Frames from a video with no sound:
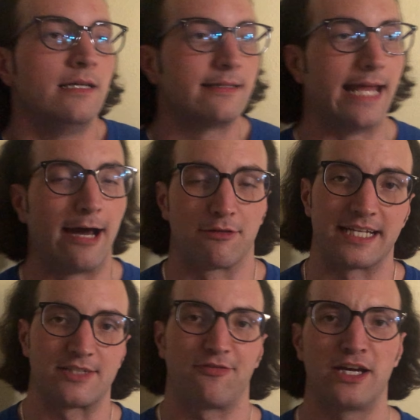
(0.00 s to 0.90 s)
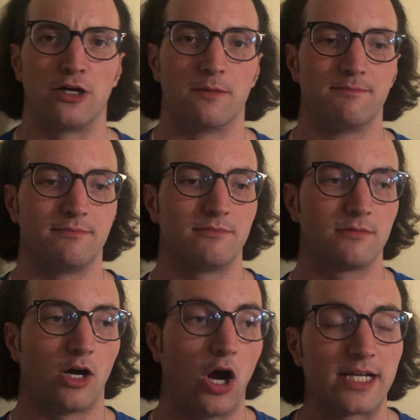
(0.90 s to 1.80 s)
Now, this film
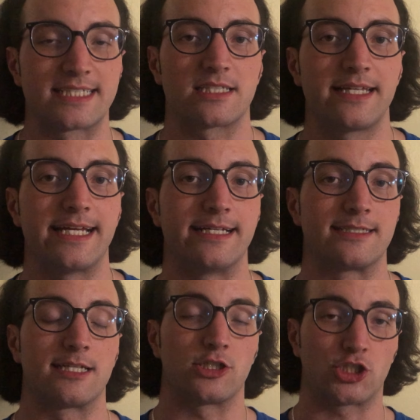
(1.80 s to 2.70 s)
honestly is